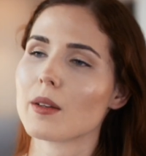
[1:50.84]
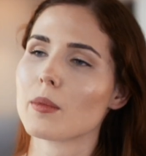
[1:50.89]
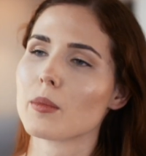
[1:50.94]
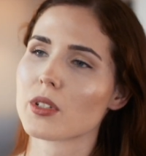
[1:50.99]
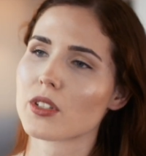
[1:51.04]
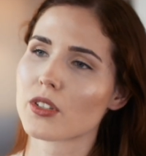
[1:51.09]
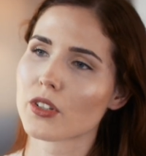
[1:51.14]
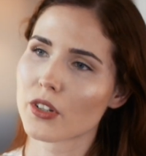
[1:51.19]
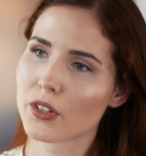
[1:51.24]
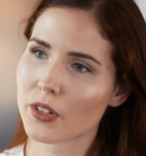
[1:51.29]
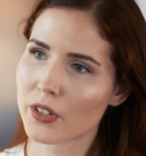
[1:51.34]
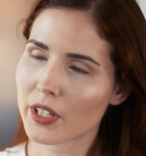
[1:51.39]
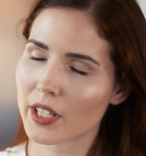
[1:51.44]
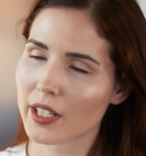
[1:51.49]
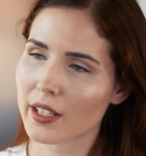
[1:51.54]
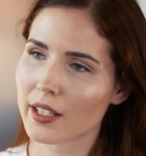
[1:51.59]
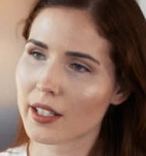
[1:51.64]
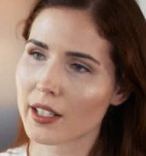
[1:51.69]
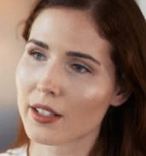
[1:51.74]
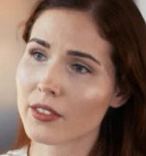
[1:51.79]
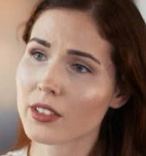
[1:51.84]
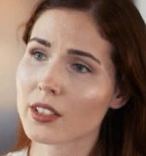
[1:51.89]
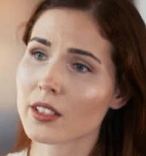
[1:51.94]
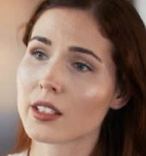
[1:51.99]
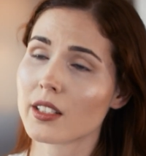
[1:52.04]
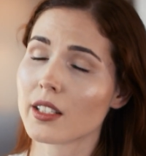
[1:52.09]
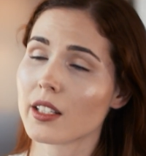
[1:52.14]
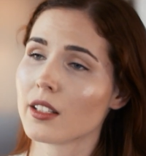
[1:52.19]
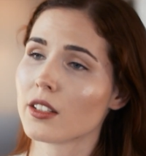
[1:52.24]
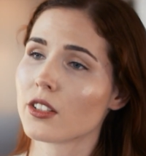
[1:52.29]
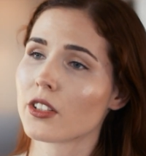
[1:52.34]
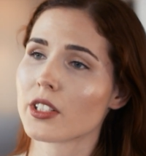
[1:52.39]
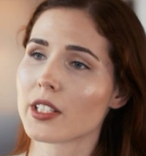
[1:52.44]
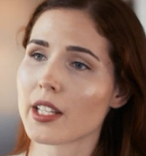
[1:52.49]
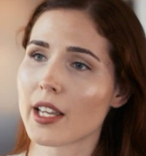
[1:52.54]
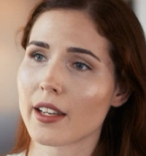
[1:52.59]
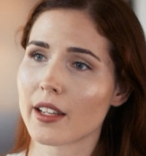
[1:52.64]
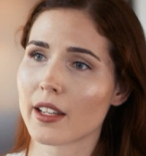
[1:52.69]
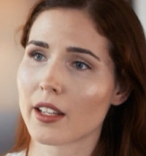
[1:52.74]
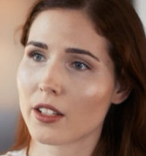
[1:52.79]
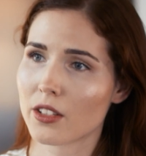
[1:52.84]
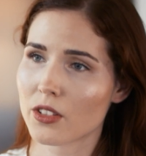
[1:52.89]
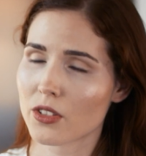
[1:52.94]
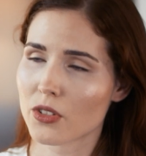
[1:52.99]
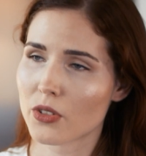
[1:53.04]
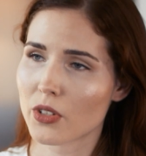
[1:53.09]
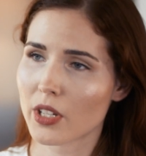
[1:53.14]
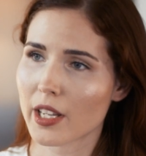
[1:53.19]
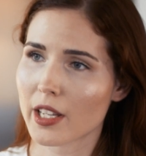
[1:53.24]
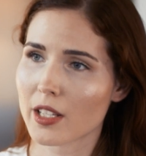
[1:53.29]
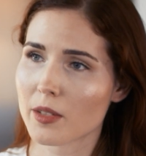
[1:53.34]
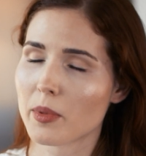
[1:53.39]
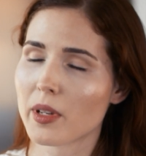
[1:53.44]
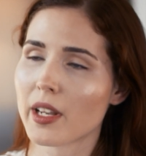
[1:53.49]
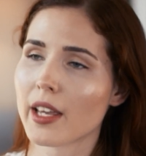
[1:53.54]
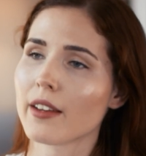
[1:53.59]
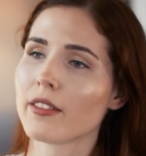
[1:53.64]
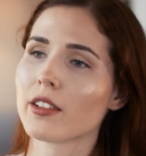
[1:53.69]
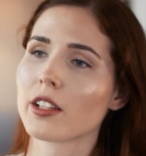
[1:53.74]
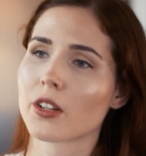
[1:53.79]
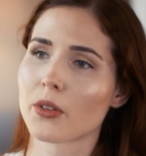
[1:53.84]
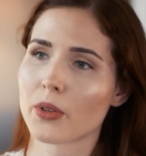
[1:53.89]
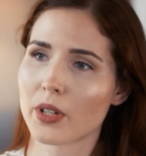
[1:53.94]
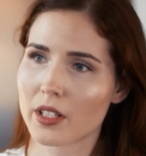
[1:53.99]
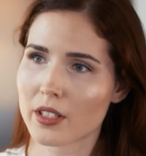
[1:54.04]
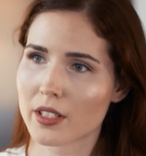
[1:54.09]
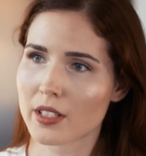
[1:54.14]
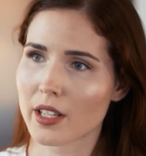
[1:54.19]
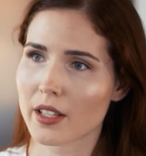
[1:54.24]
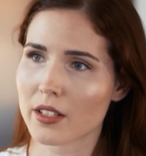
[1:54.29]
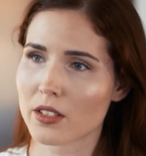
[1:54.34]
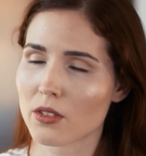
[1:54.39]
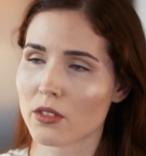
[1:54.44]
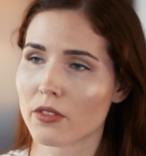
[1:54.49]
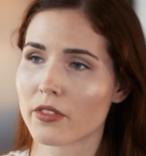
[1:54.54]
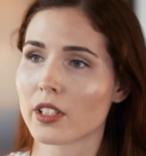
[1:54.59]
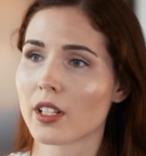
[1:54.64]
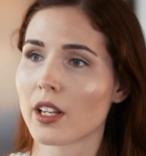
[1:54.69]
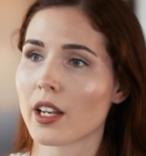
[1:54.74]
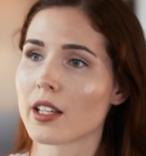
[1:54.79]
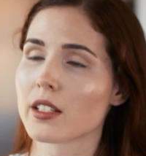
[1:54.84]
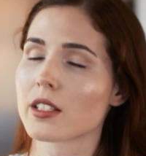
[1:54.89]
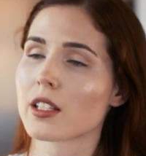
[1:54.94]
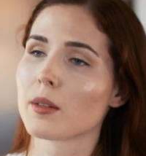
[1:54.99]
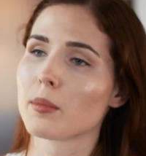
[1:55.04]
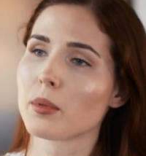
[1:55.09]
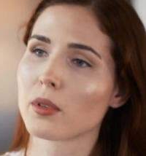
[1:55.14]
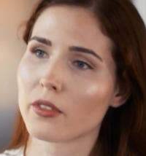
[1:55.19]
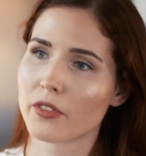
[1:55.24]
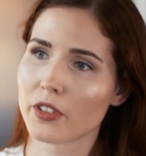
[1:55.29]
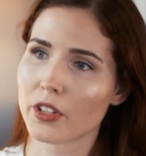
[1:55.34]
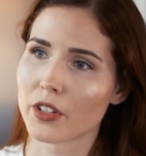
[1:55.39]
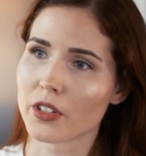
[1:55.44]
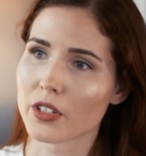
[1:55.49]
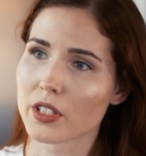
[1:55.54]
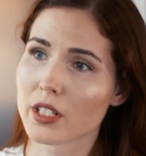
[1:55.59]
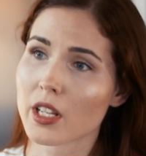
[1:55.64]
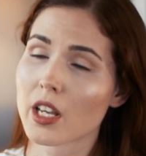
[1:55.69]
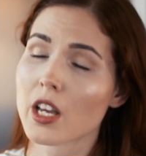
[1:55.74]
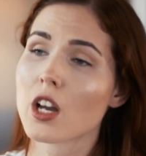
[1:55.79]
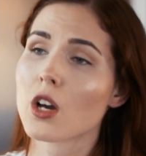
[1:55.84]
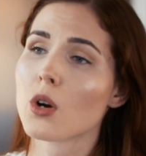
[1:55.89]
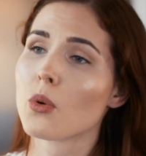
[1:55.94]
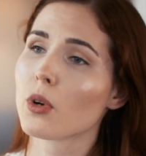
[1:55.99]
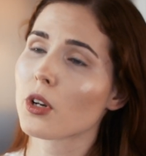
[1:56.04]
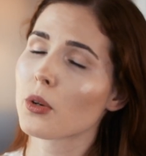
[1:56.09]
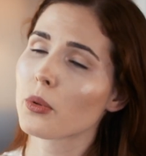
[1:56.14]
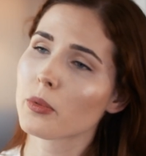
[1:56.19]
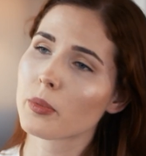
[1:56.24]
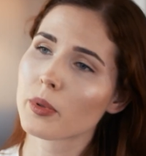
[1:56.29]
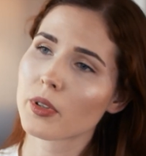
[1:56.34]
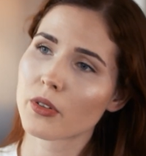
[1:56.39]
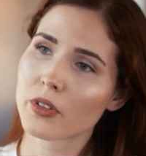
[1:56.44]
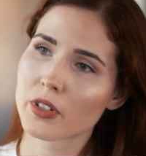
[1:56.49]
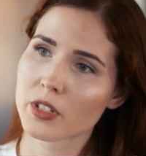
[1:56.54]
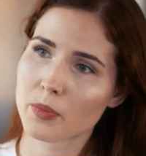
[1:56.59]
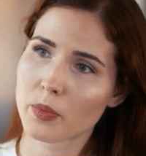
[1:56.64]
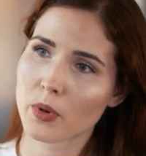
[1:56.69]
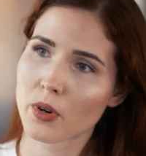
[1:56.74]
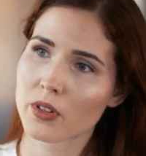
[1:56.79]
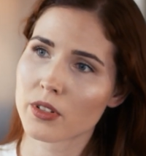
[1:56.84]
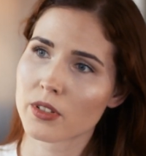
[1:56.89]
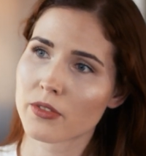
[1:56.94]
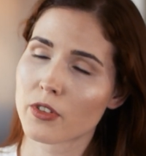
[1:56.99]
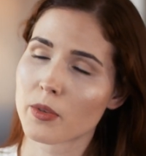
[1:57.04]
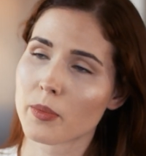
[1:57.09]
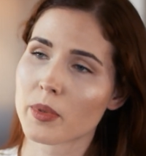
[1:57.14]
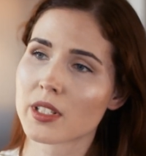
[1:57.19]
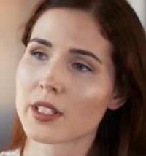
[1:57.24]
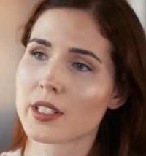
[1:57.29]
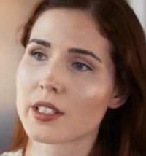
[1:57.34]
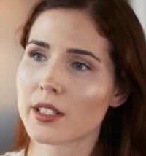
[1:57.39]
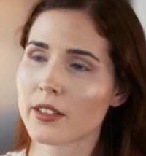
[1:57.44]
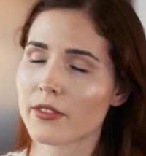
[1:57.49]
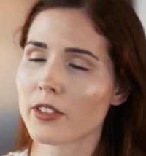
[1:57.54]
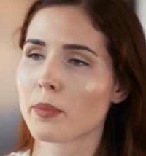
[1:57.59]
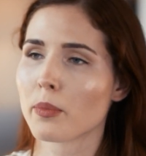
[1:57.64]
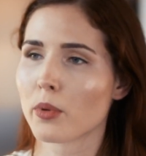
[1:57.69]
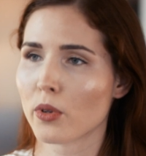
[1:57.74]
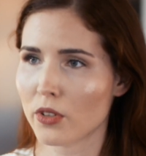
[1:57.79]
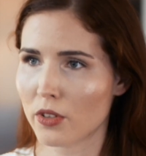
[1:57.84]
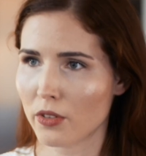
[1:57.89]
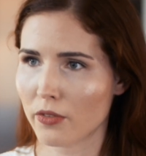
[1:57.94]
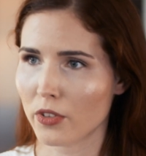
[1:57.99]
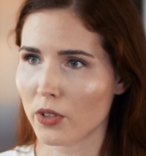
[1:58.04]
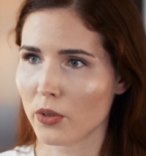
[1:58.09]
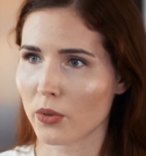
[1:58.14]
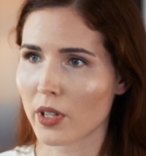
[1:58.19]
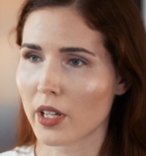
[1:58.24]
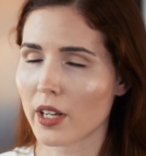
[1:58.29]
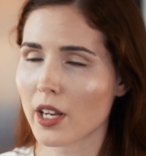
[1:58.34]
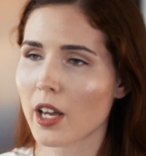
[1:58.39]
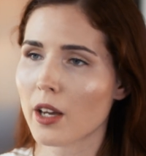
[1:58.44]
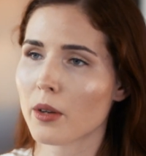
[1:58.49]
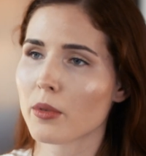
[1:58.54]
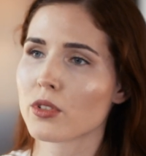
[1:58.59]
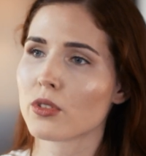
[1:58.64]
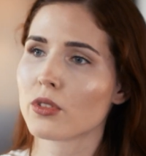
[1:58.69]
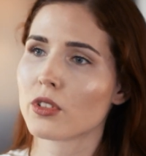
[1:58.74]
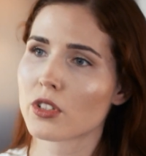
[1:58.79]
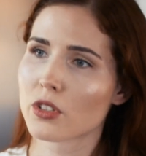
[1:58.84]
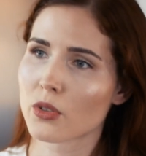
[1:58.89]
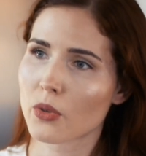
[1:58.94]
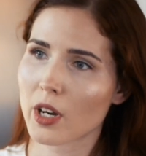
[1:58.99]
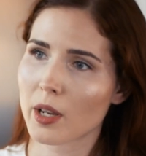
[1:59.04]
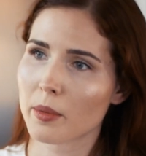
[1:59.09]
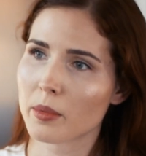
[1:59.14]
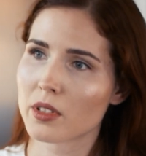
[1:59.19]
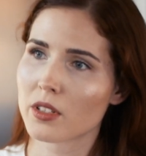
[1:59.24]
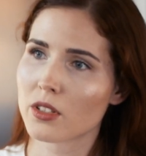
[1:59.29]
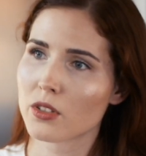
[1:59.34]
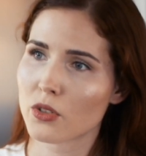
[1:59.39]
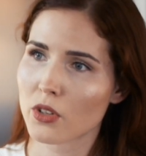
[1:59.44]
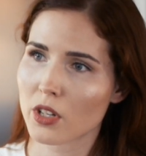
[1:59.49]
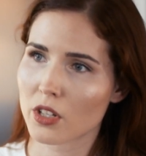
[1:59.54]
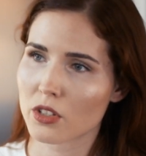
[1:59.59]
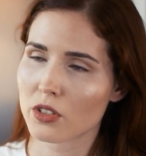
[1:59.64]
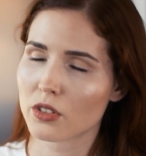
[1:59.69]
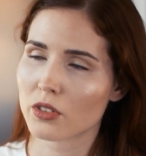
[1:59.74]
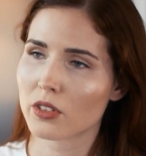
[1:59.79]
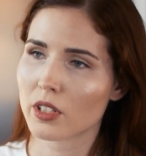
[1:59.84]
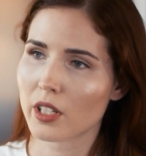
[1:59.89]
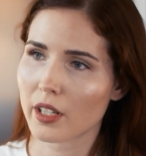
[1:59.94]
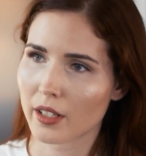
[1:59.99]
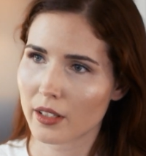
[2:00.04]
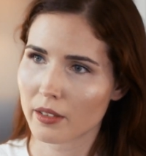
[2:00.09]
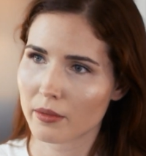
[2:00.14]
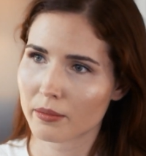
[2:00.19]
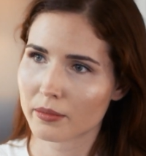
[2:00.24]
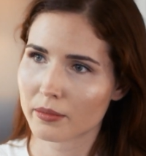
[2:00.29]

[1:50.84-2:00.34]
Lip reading: Mr. Koenig, given that the indoor tanning industry has been heavily criticized over the last couple of years, what would be your response from a scientific point of view, and how would you describe the situation today?